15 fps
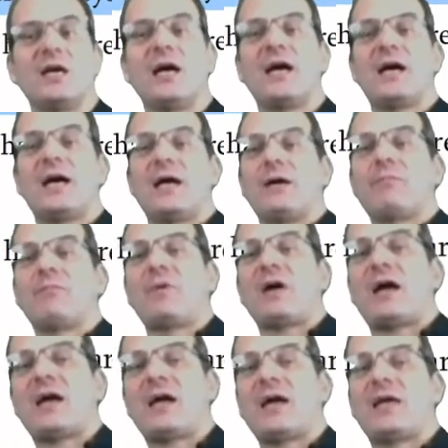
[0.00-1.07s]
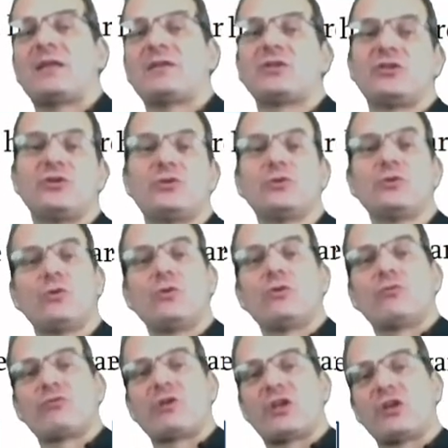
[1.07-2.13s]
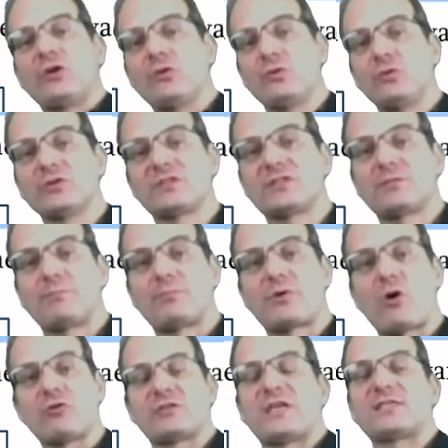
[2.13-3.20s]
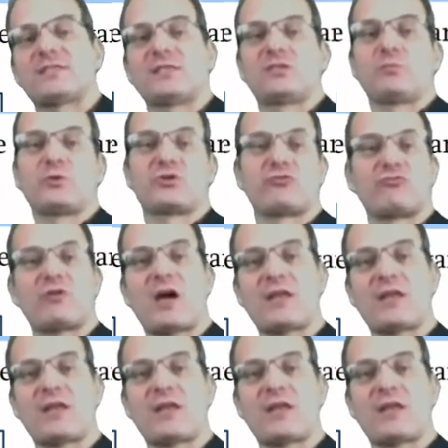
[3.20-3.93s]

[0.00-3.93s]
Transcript: and you reduce processes which run